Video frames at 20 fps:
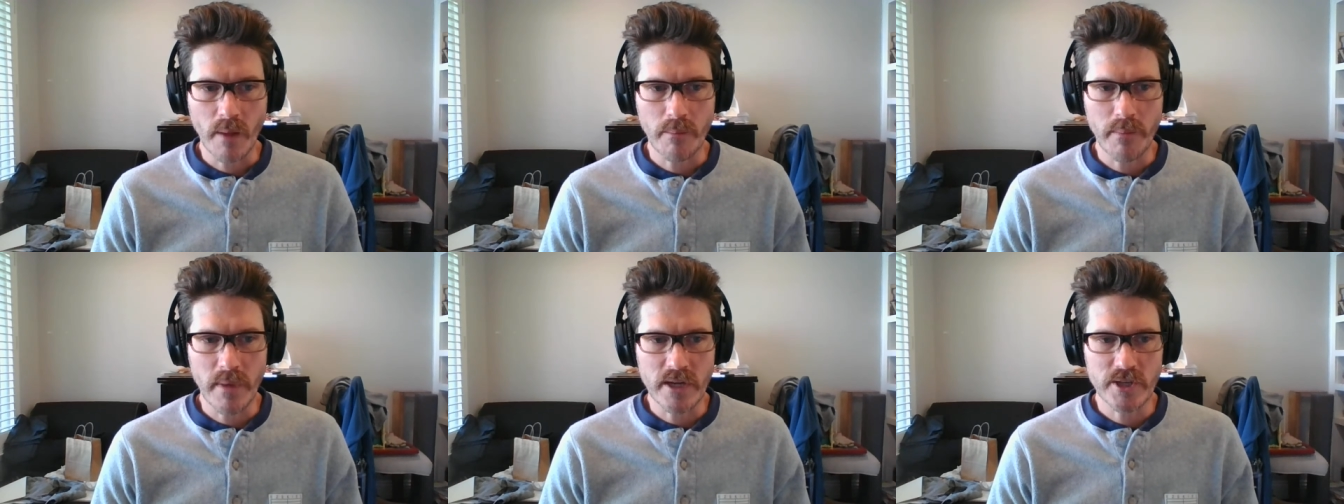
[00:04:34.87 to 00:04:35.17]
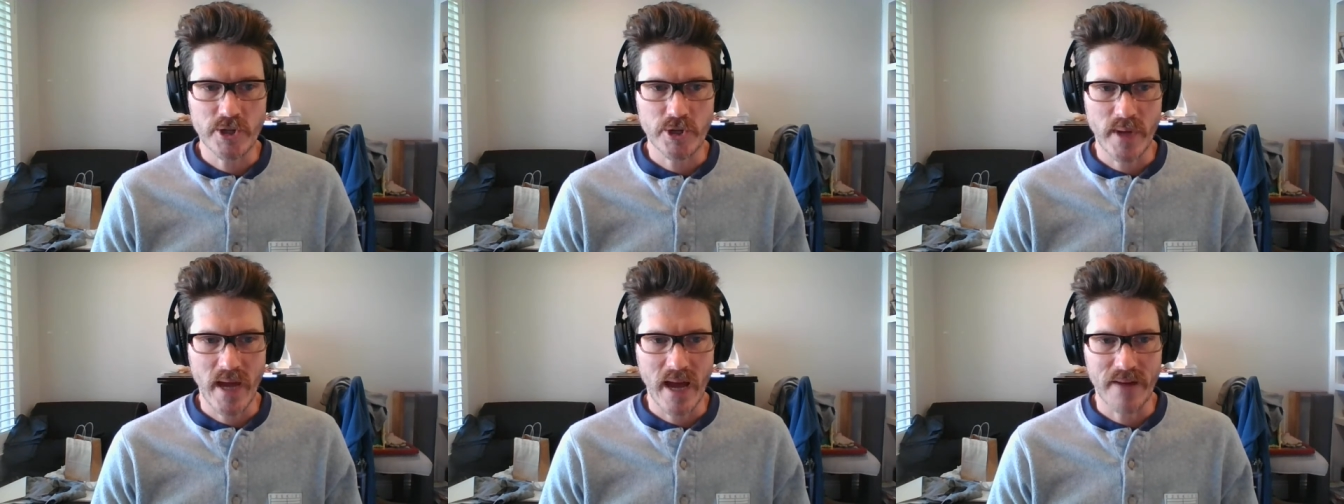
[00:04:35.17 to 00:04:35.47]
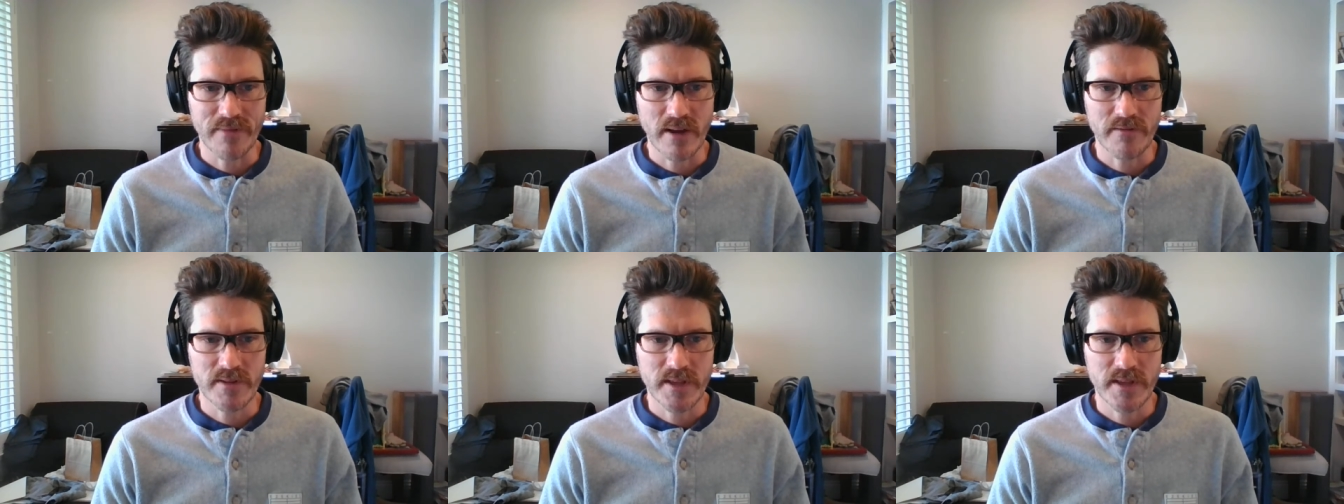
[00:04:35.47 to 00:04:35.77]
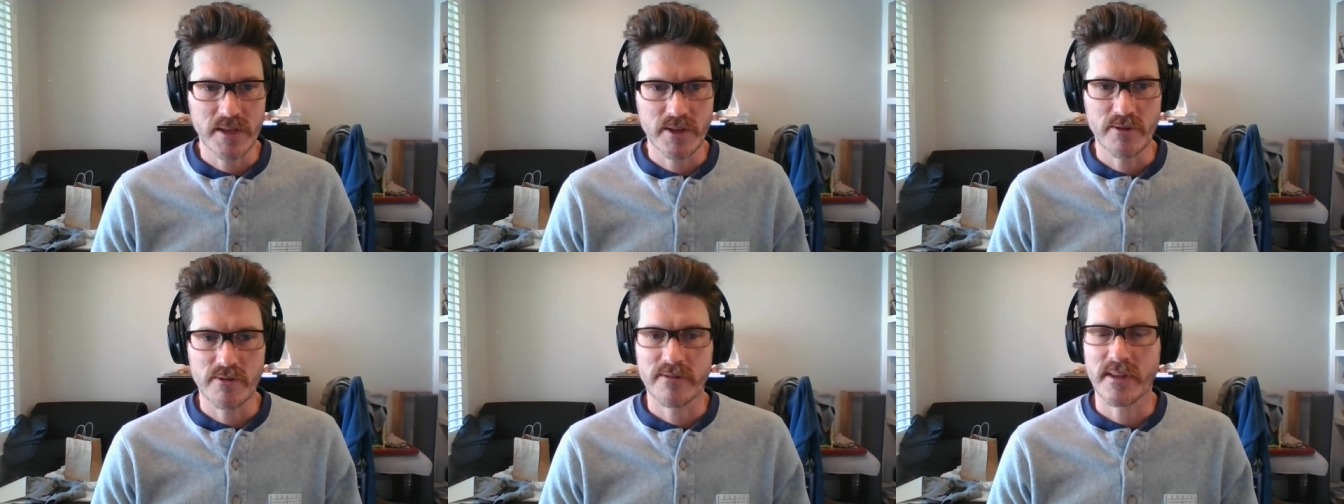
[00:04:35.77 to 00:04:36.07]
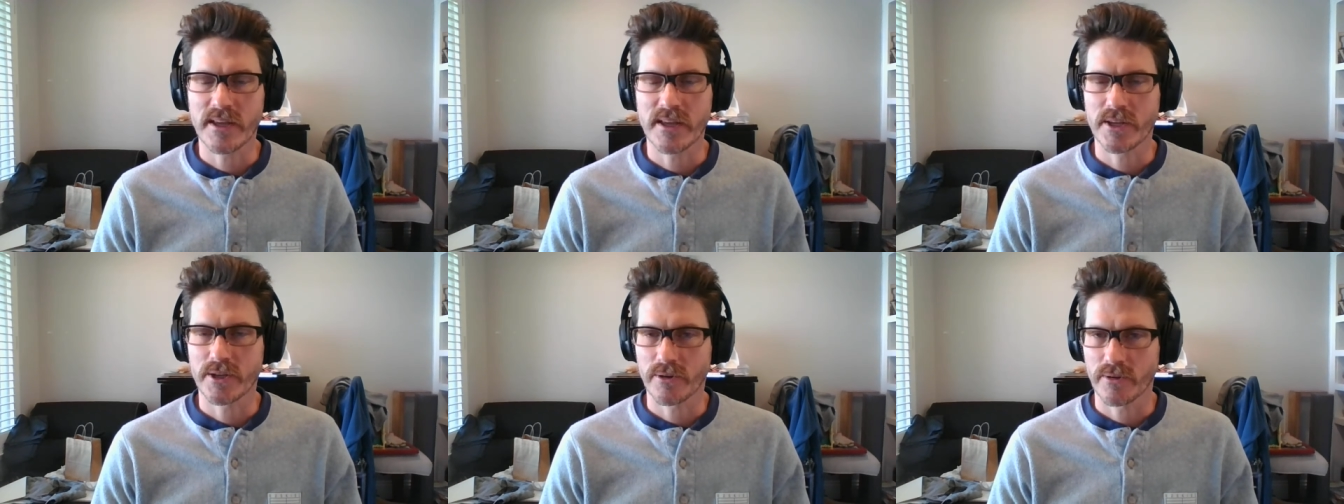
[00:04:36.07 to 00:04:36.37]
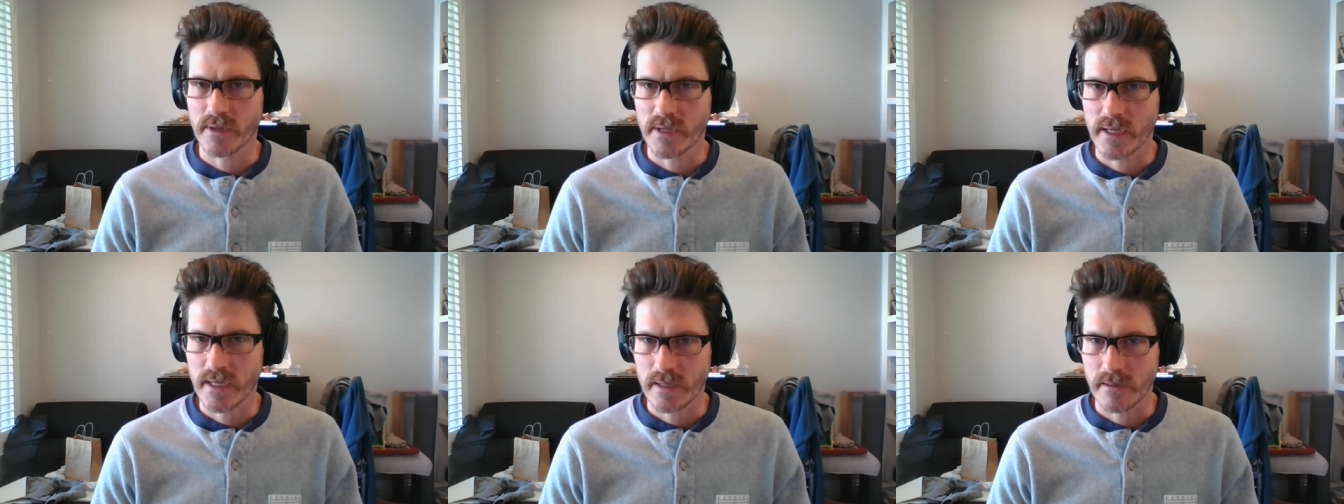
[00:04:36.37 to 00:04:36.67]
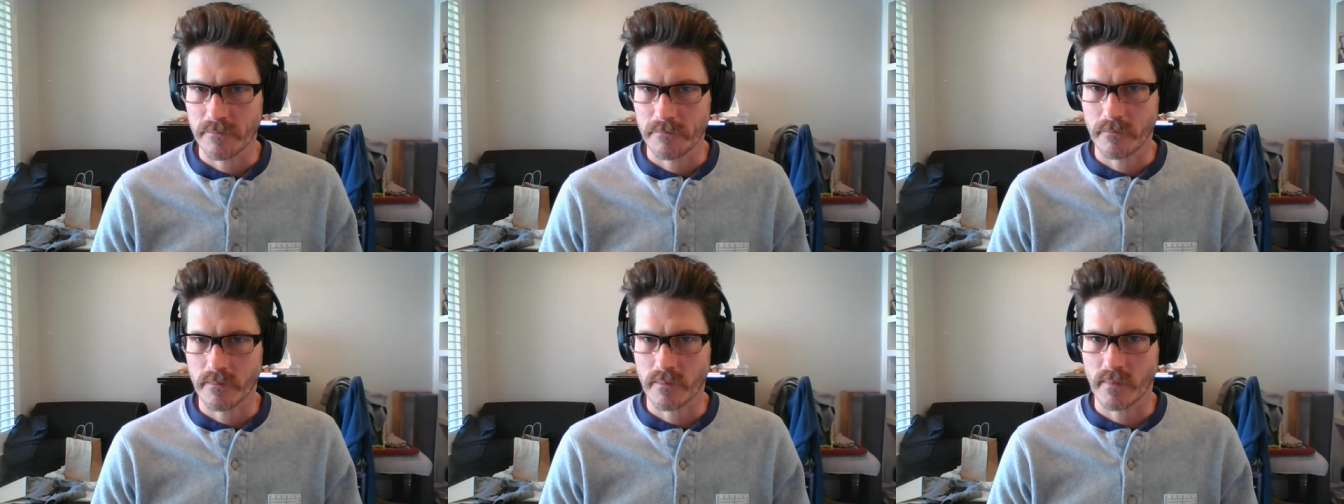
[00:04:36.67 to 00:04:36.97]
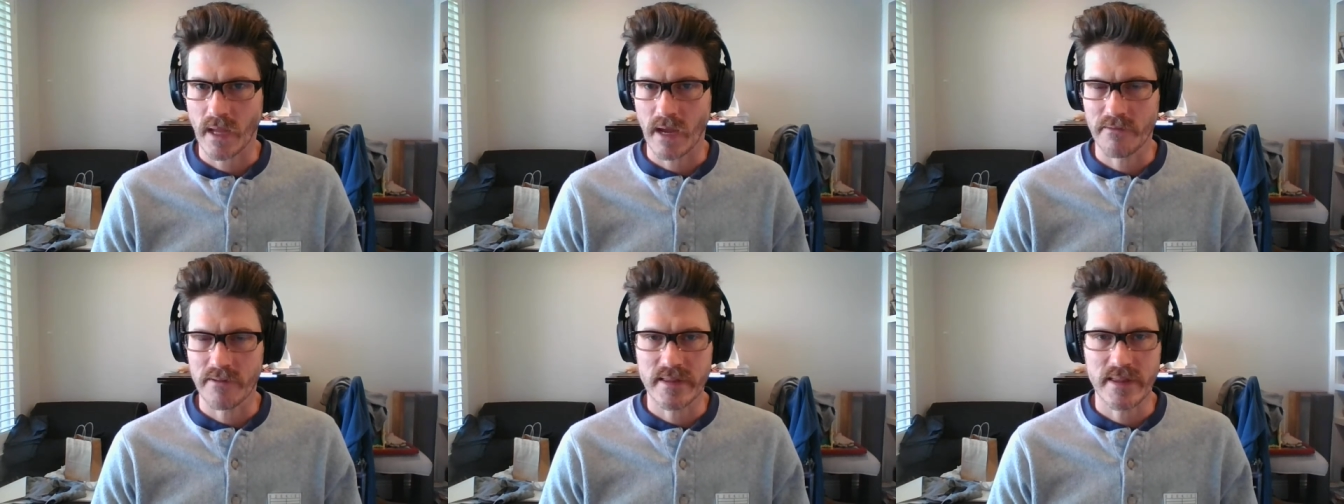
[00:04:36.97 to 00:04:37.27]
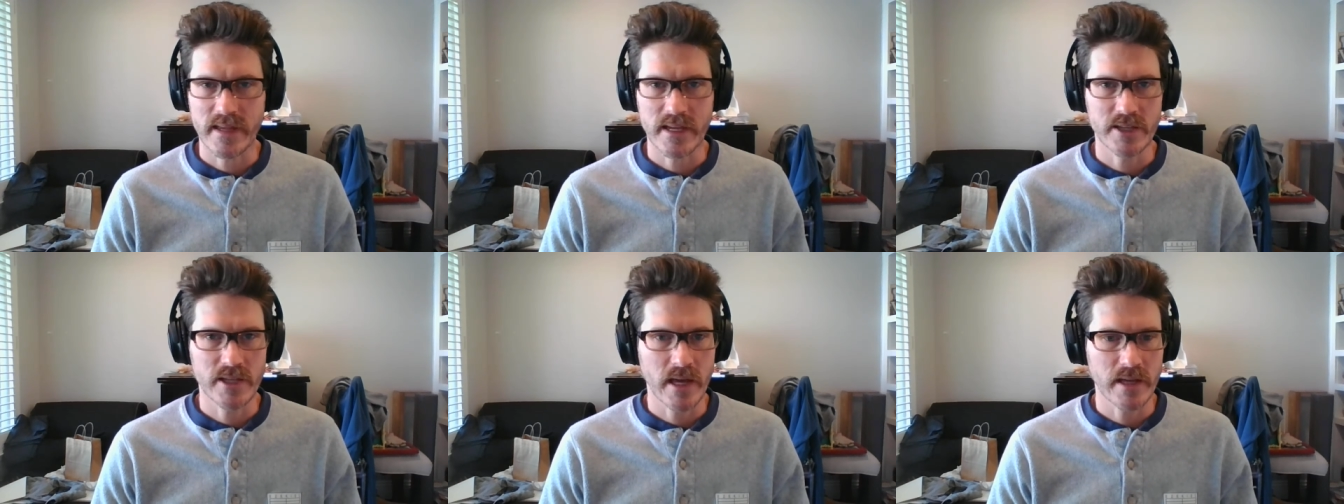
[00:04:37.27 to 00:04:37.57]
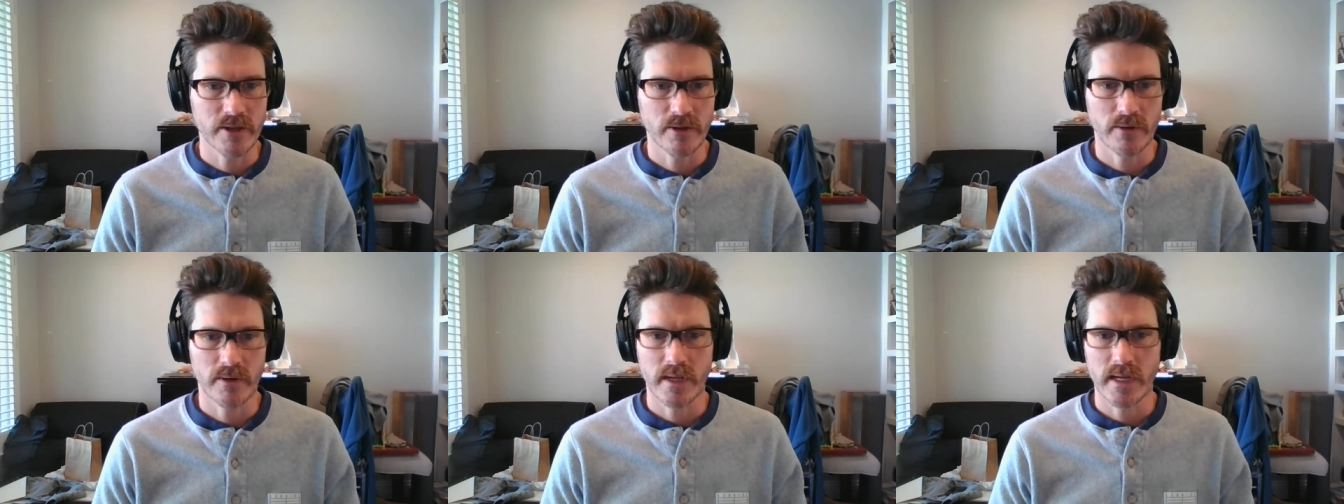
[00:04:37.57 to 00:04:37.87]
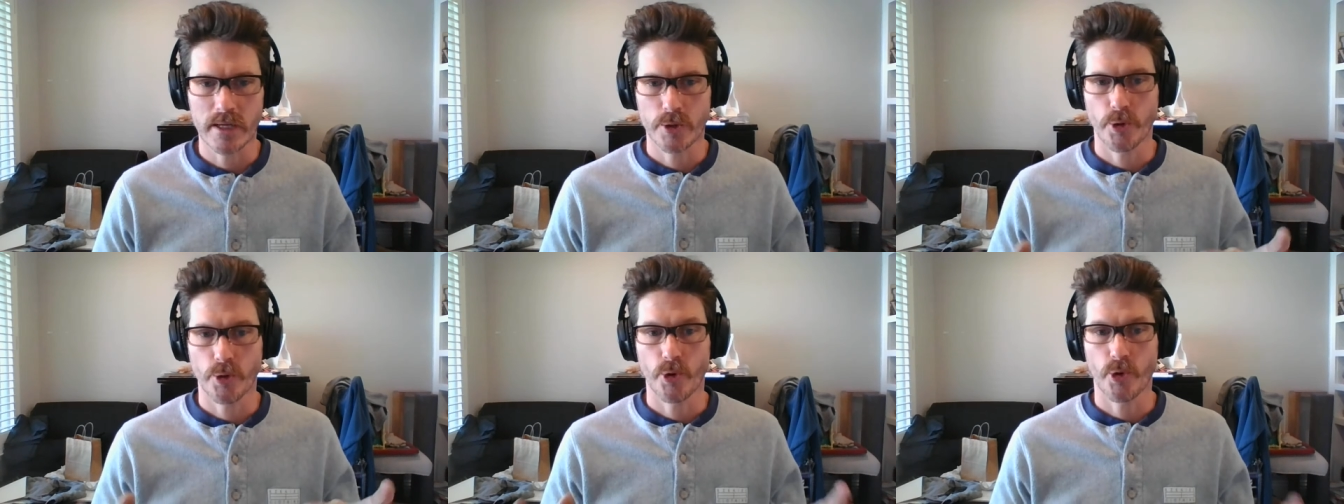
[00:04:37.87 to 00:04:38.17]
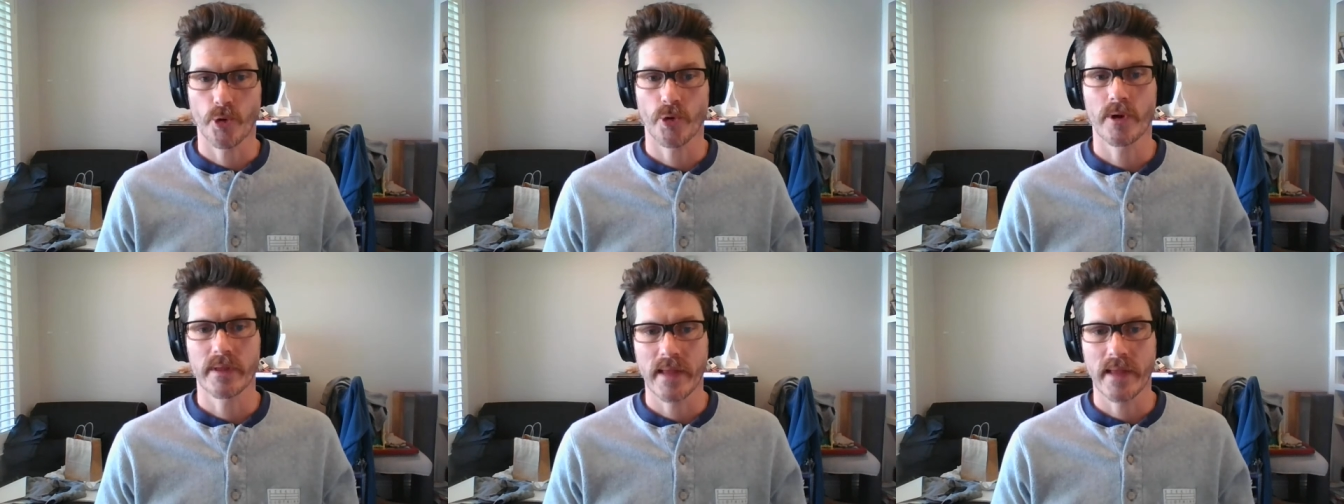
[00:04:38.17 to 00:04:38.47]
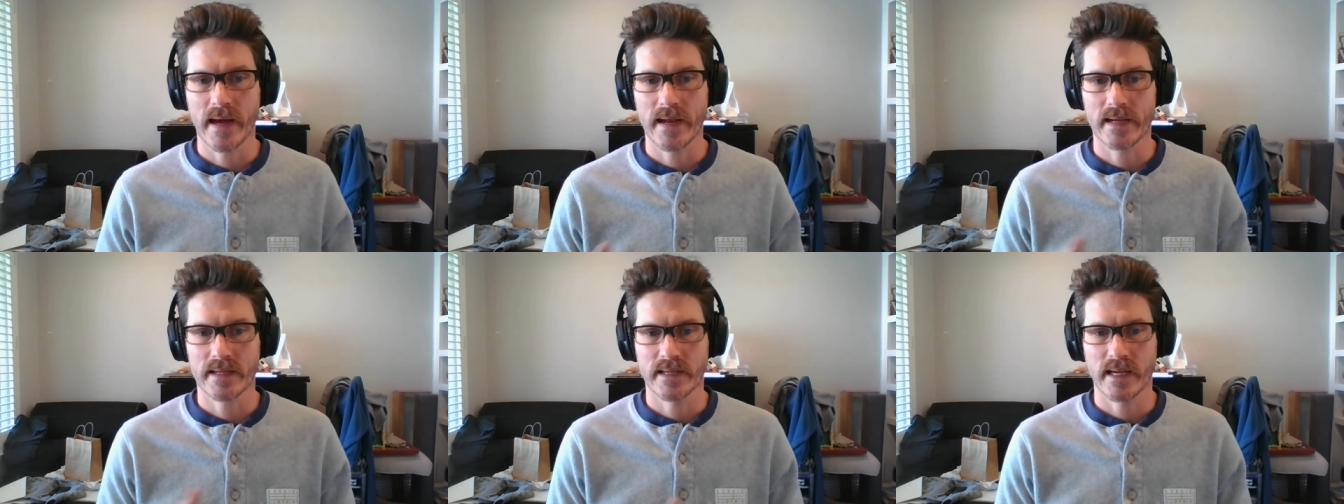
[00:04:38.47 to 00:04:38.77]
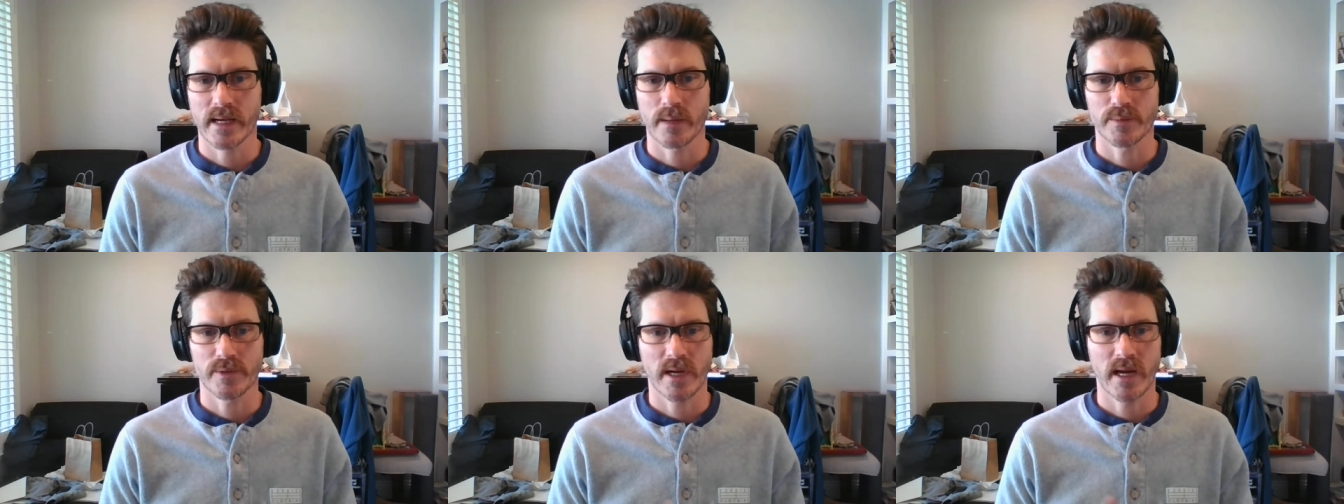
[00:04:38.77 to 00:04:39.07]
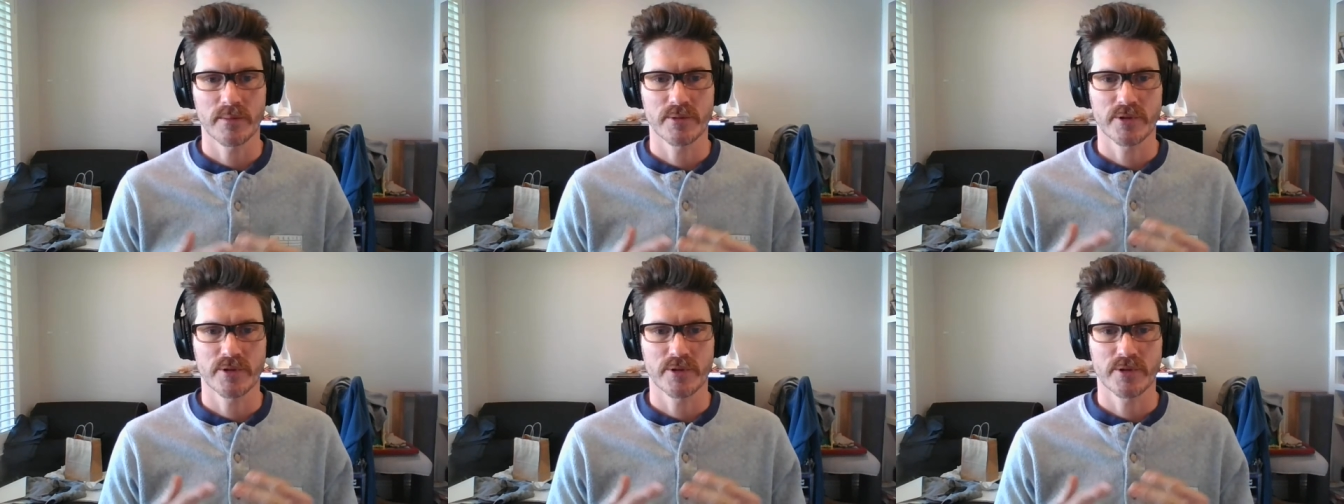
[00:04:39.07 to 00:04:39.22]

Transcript: make sure you have everything you think you'll need, everything that you'll need during that exam time.